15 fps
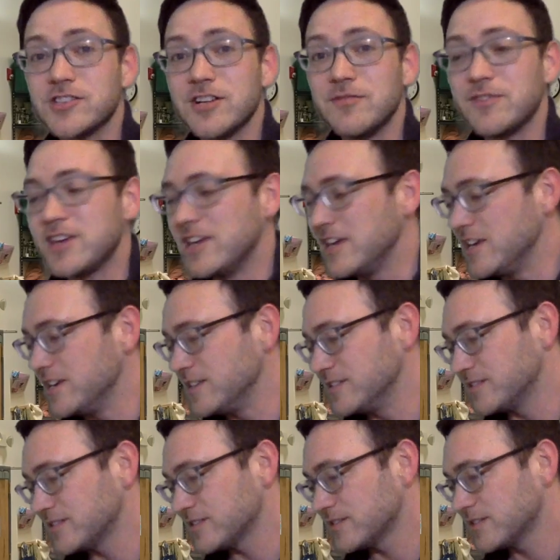of
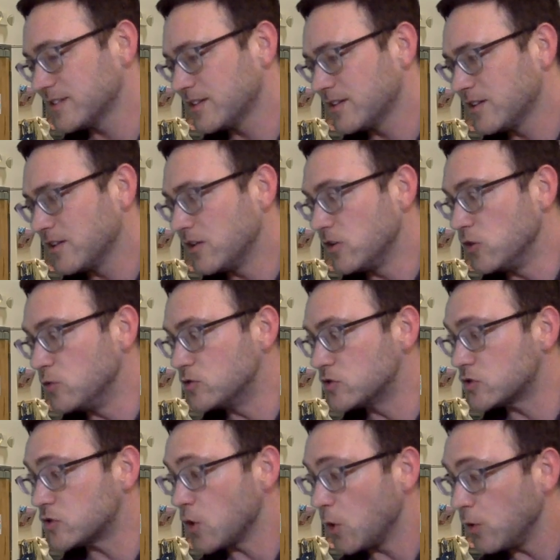keys. You
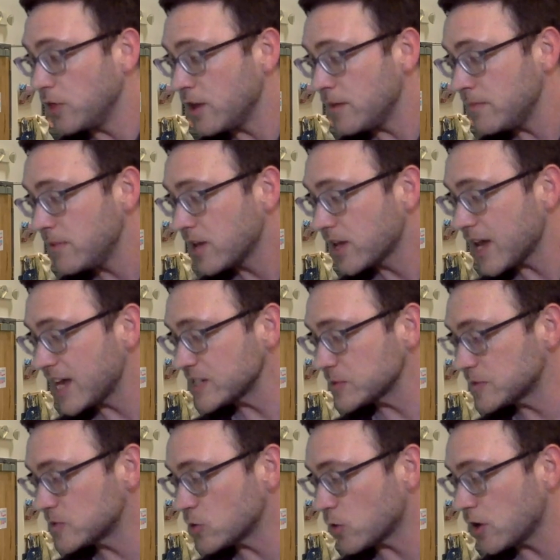stole them?
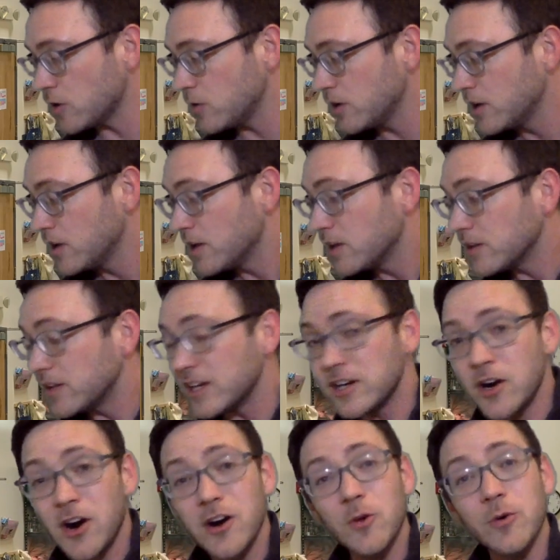Gasped Zorro.
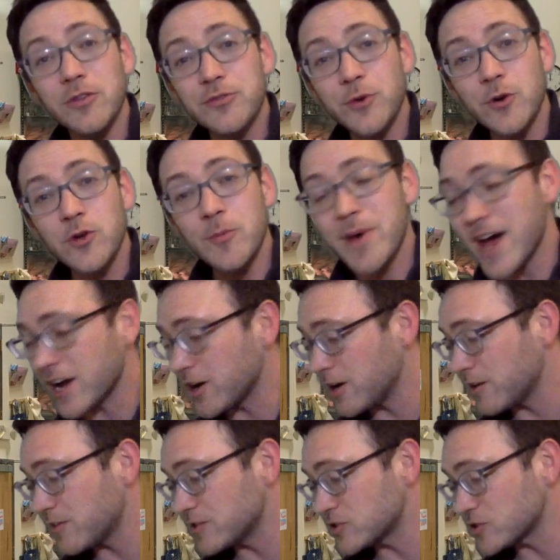Leonardo will throw you back
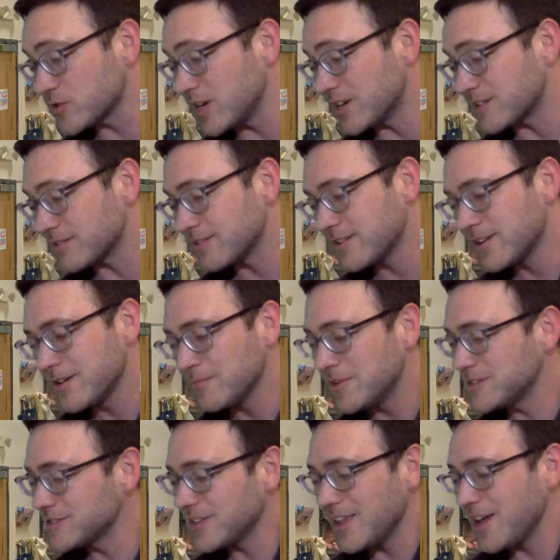onto the street.
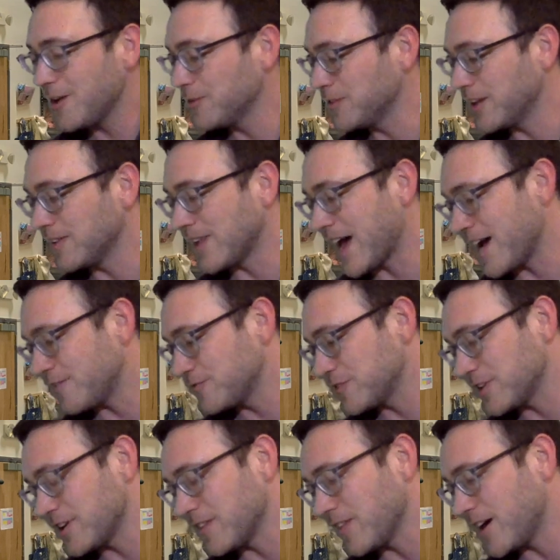But Soleil only laughed
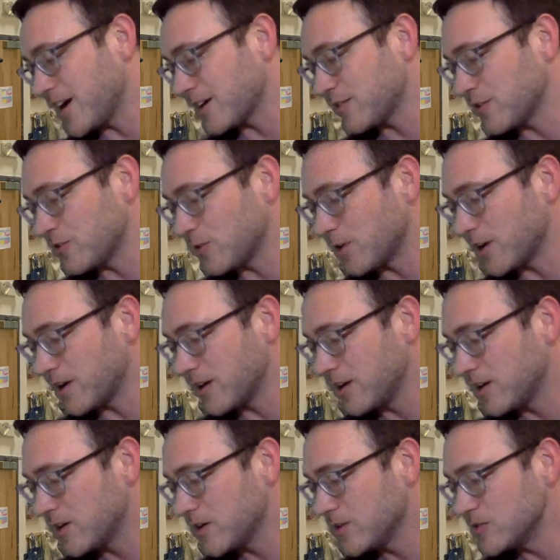and unlocked the door.
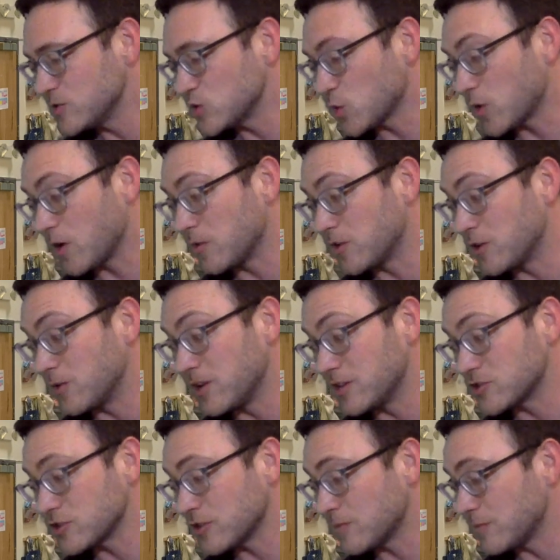Zorro knew he
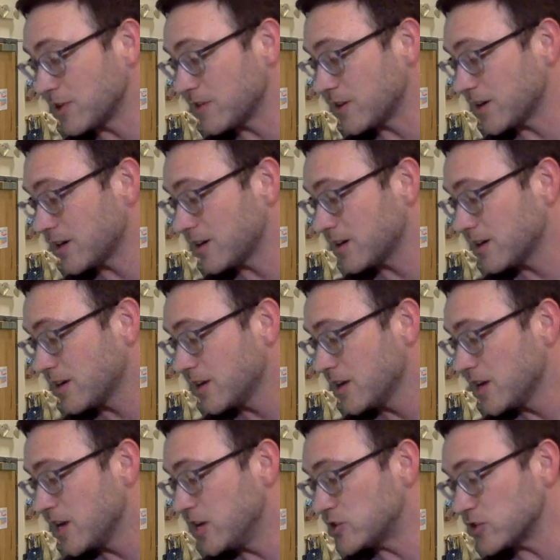shouldn't be there.
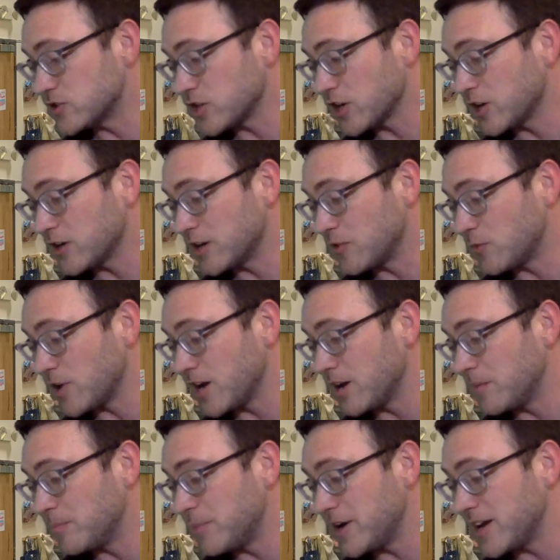He should turn and
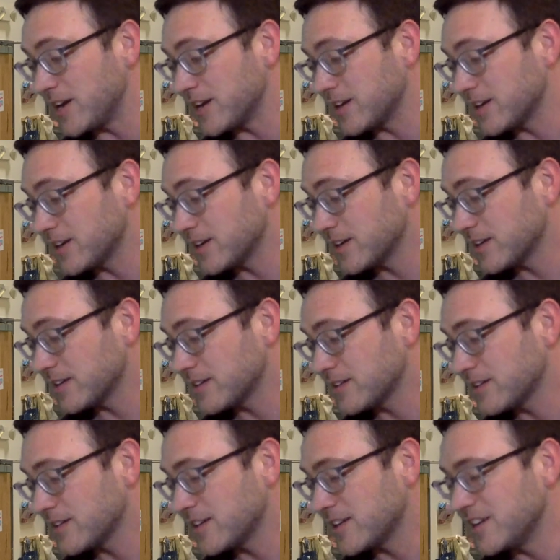run, but
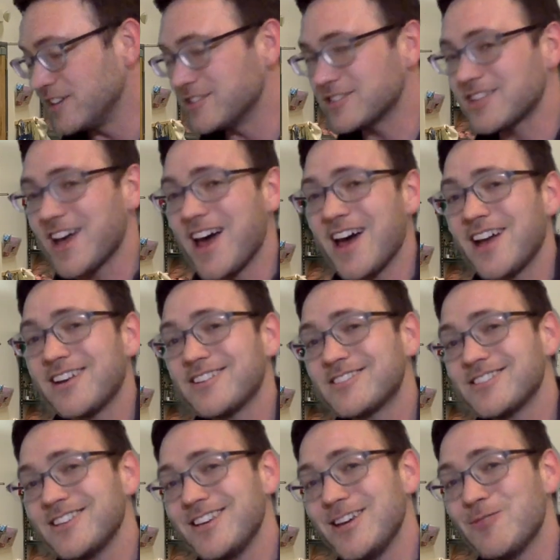he just had to
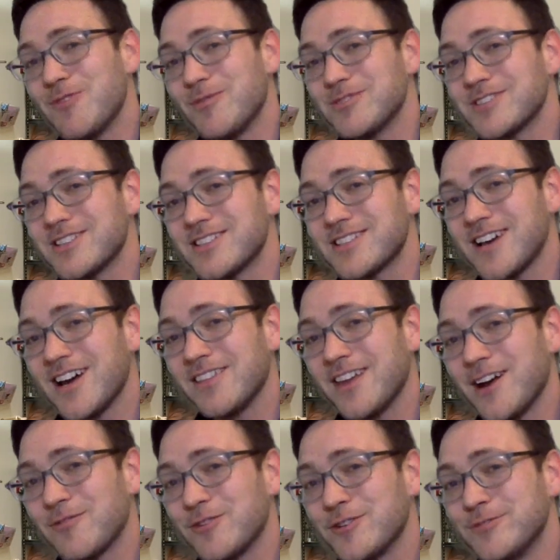see what was inside
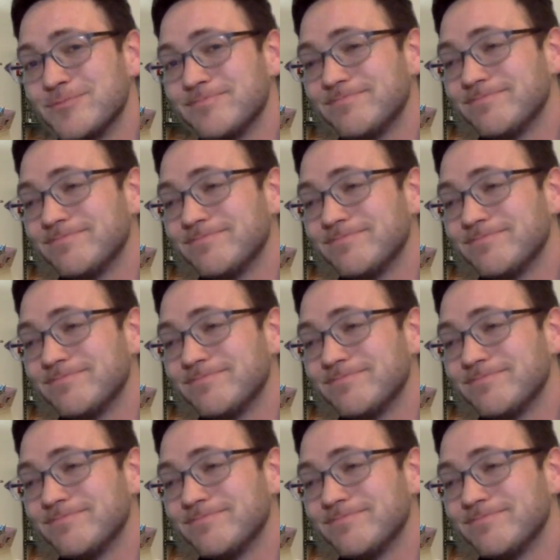that room.